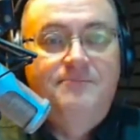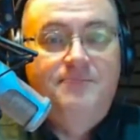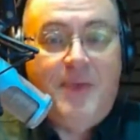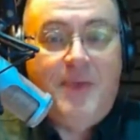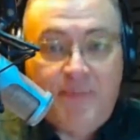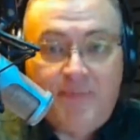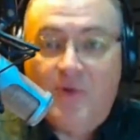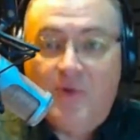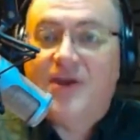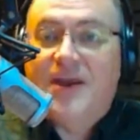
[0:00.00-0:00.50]

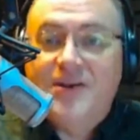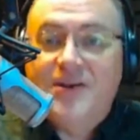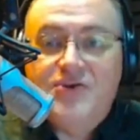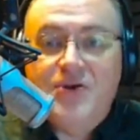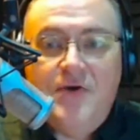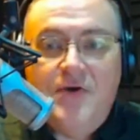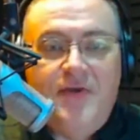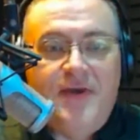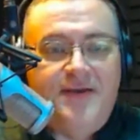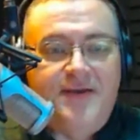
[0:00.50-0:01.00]
People can
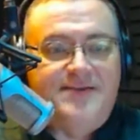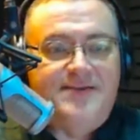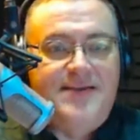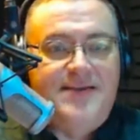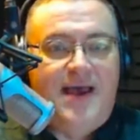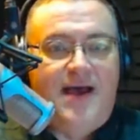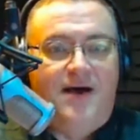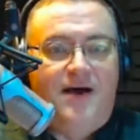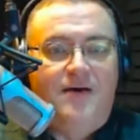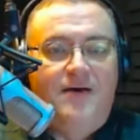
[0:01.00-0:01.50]
do this
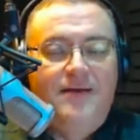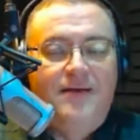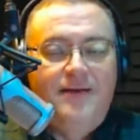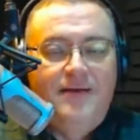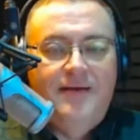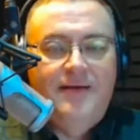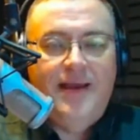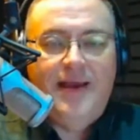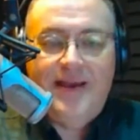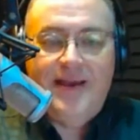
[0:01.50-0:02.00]
now.
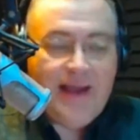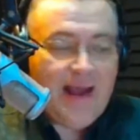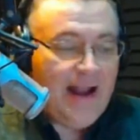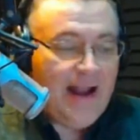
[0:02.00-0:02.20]
And